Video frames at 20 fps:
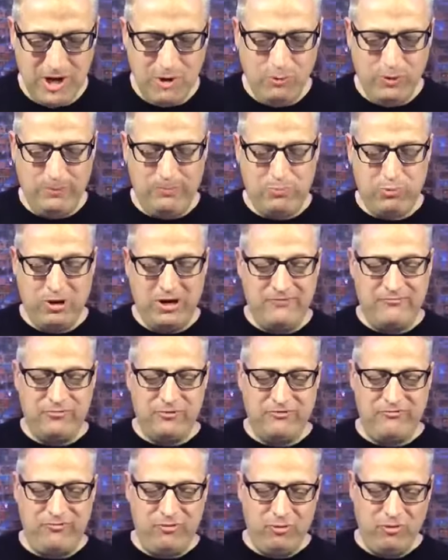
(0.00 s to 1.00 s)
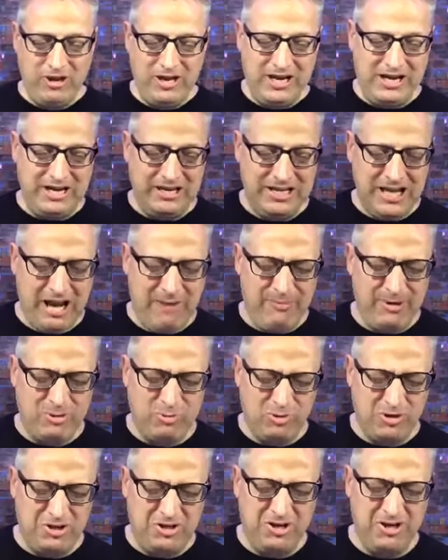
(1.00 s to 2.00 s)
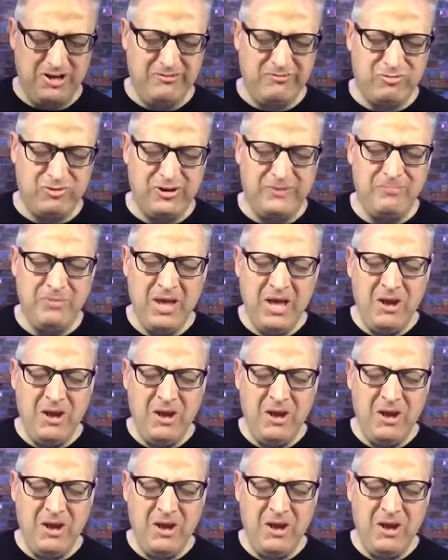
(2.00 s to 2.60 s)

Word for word: We pray for full economic recovery.